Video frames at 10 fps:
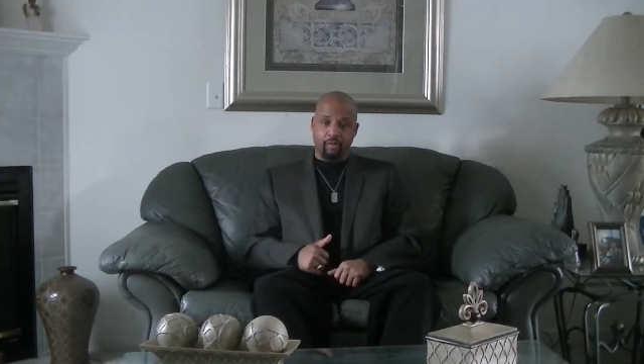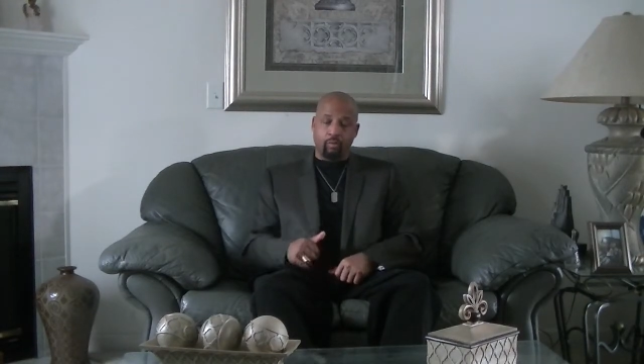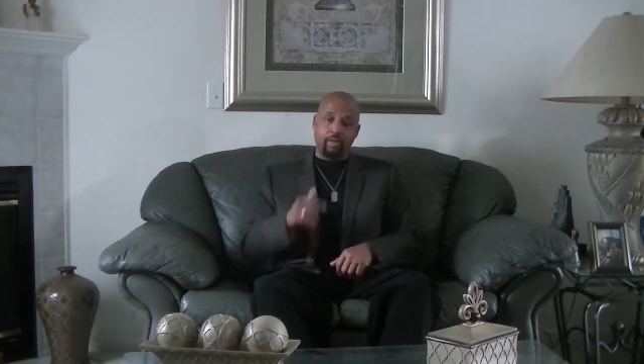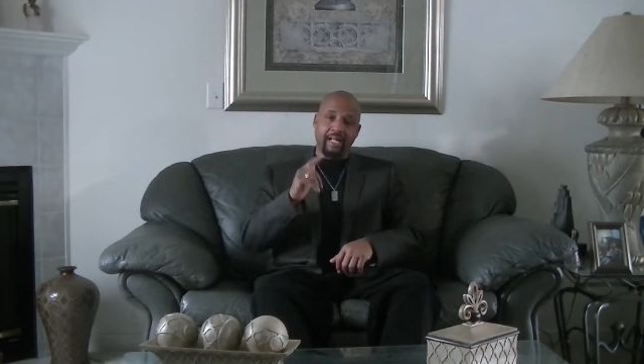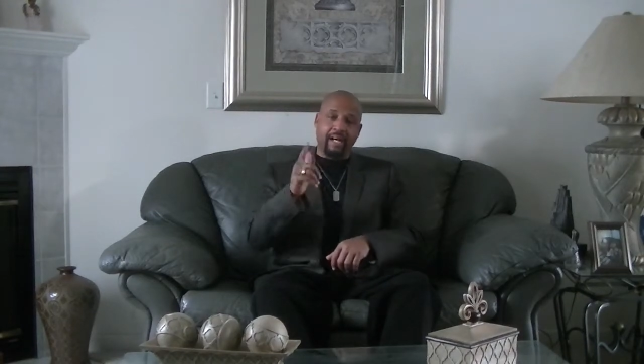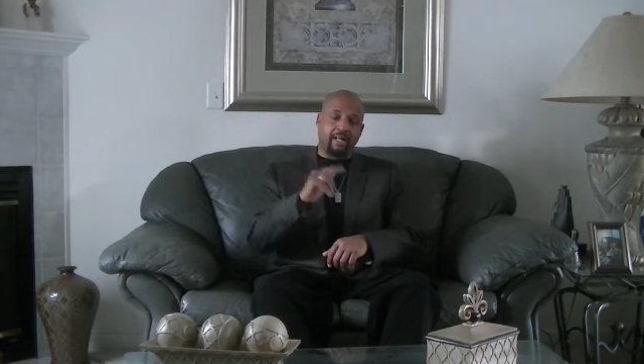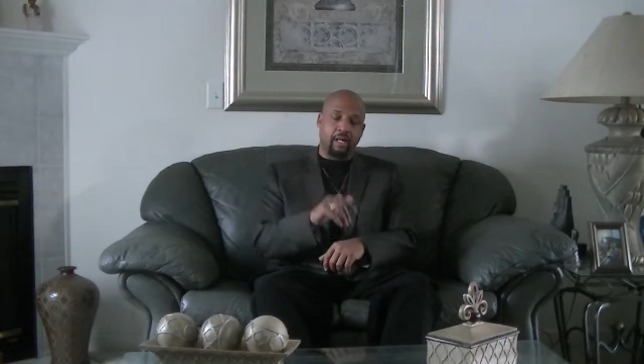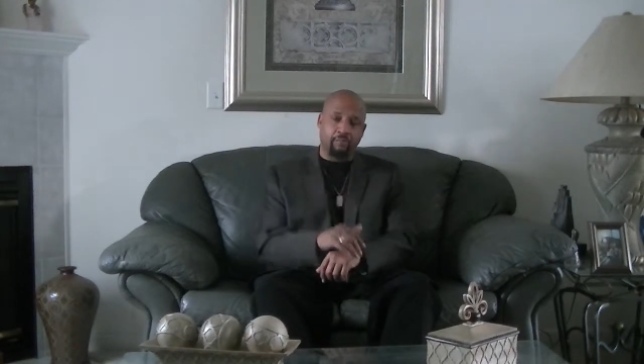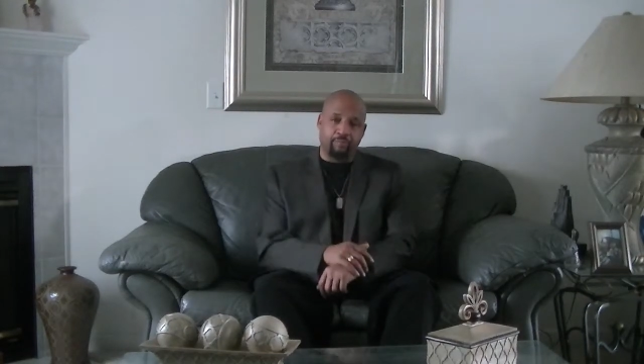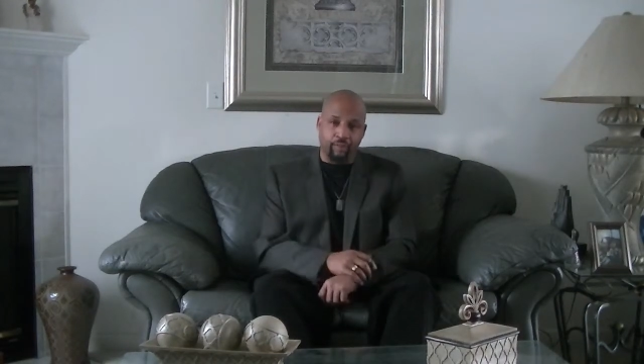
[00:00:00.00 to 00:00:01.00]
when I
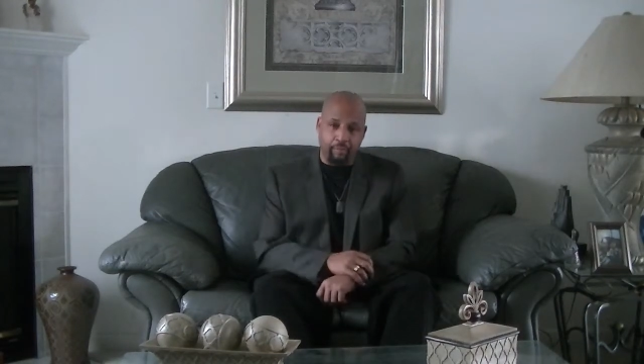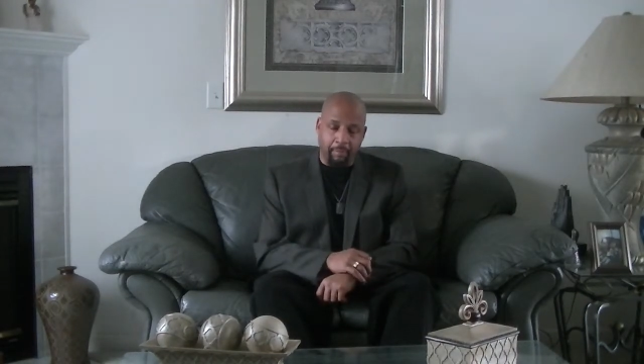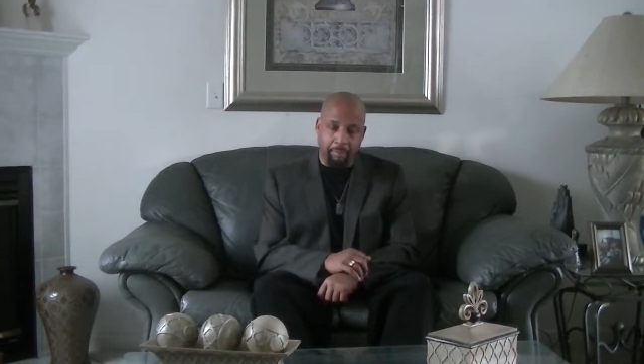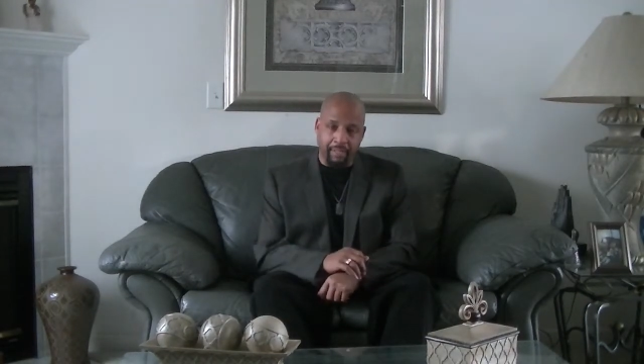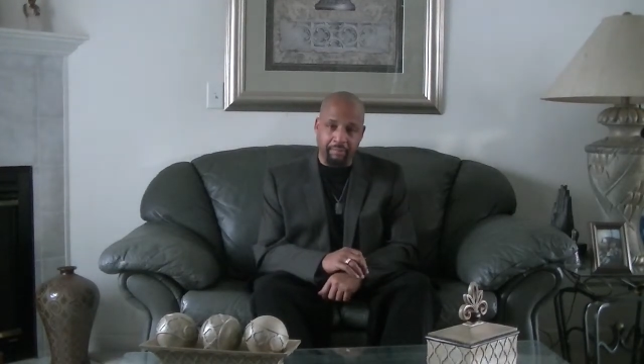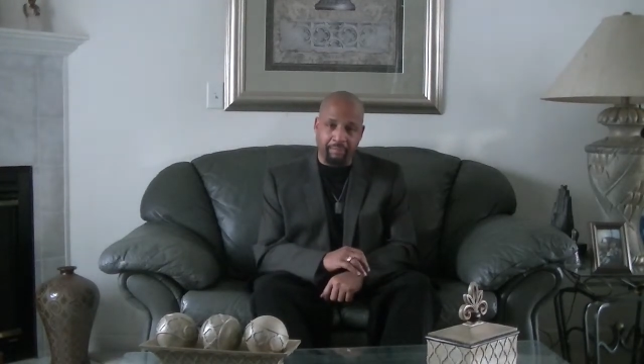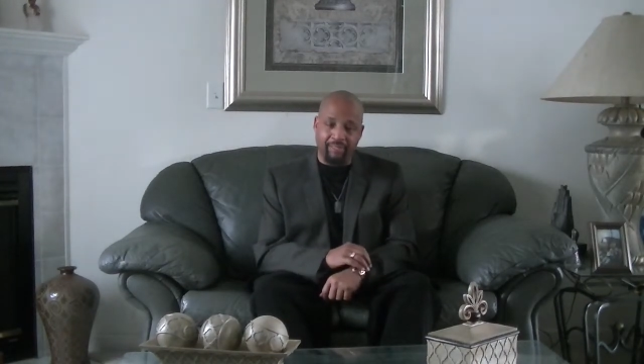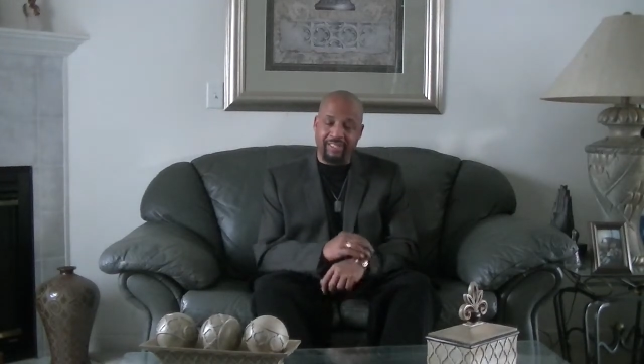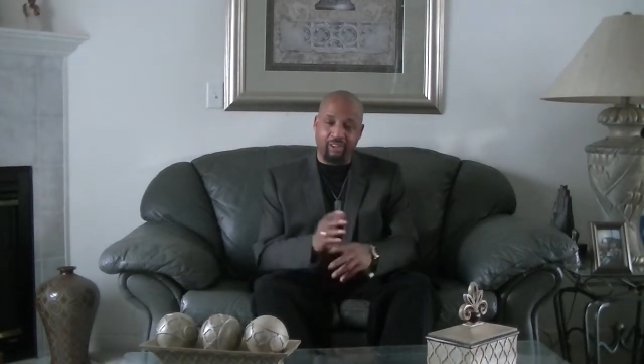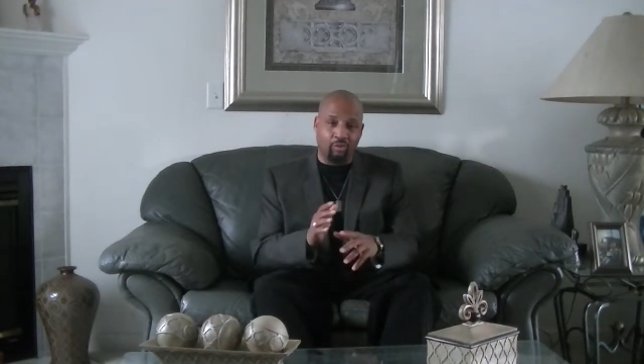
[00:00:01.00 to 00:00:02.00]
come from a people
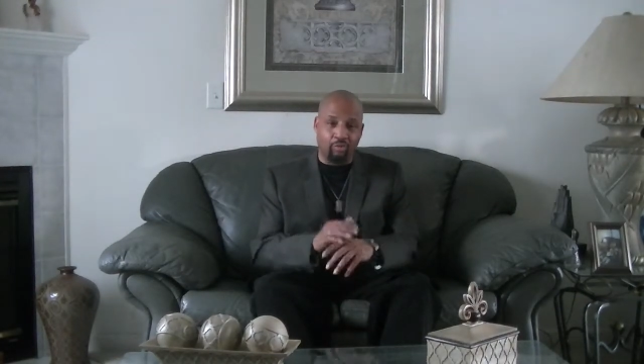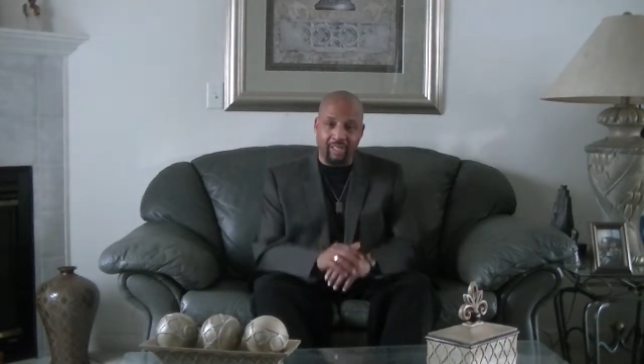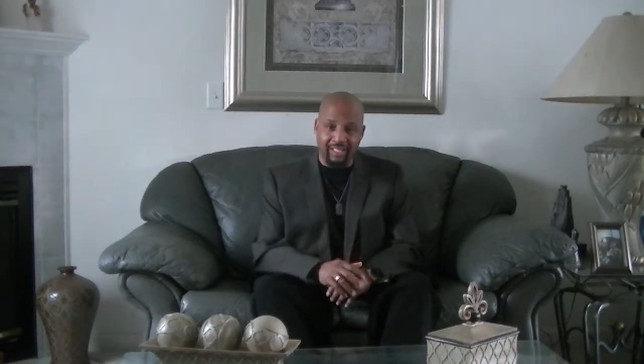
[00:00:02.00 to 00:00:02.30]
that don't want